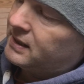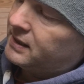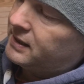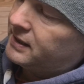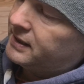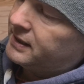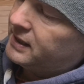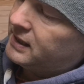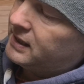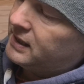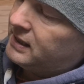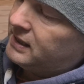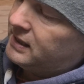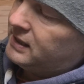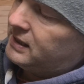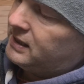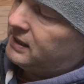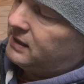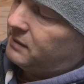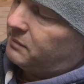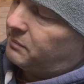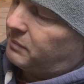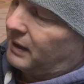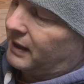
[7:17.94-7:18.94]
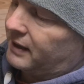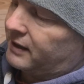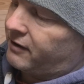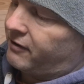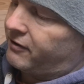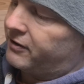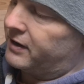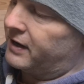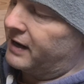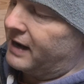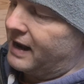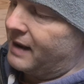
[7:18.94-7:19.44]
The
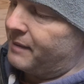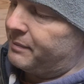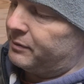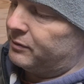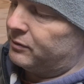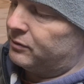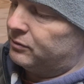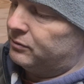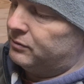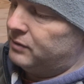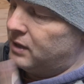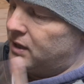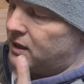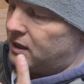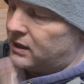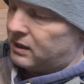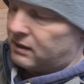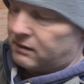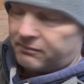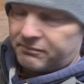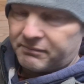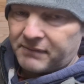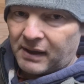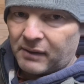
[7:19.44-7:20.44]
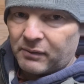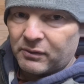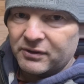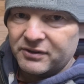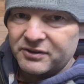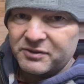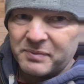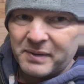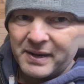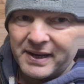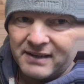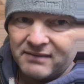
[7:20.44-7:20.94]
Blackcurrant and Apple, that
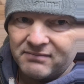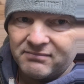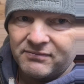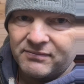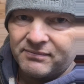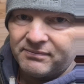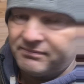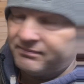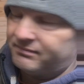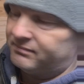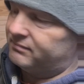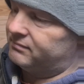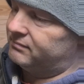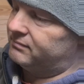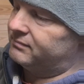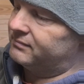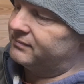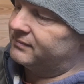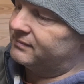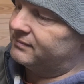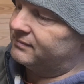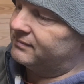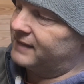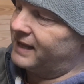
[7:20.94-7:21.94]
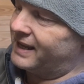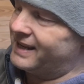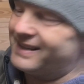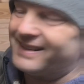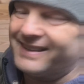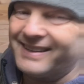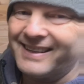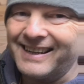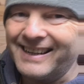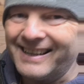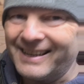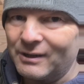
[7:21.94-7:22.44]
one's been eaten
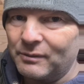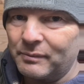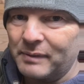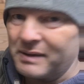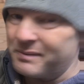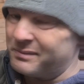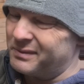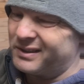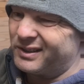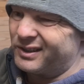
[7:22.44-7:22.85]
a little bit, but